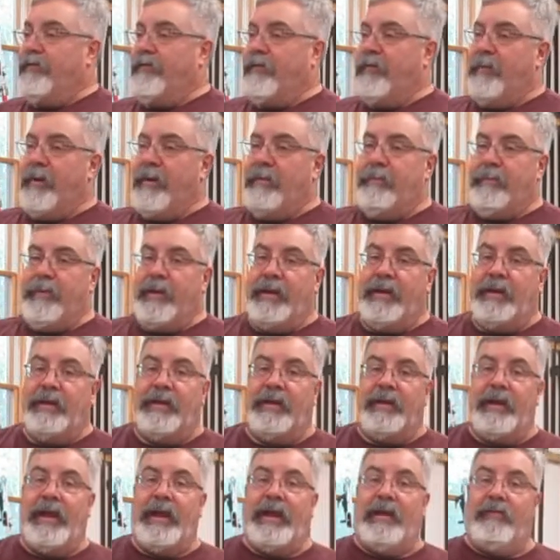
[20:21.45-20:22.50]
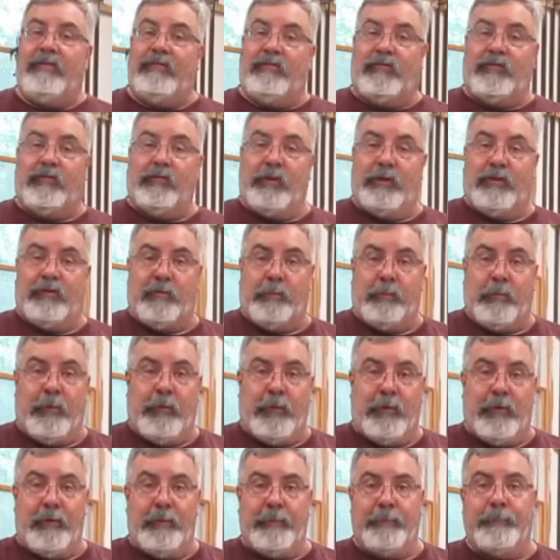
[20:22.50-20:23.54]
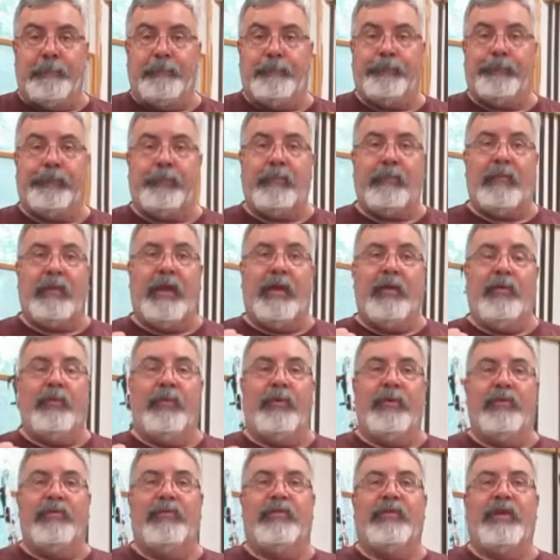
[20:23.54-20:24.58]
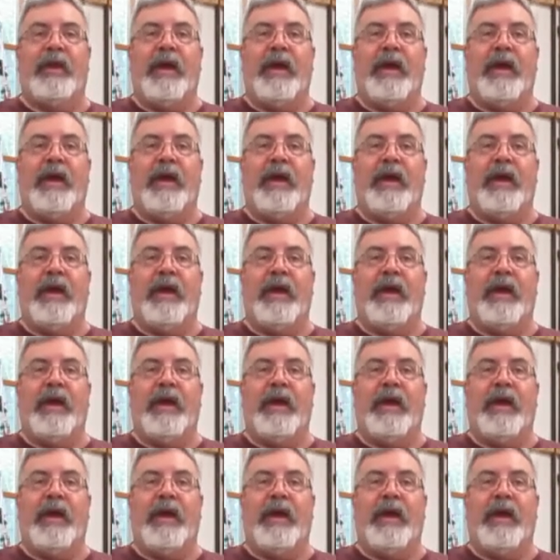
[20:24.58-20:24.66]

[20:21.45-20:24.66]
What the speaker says: for my buddy Dave's switchboard. It was,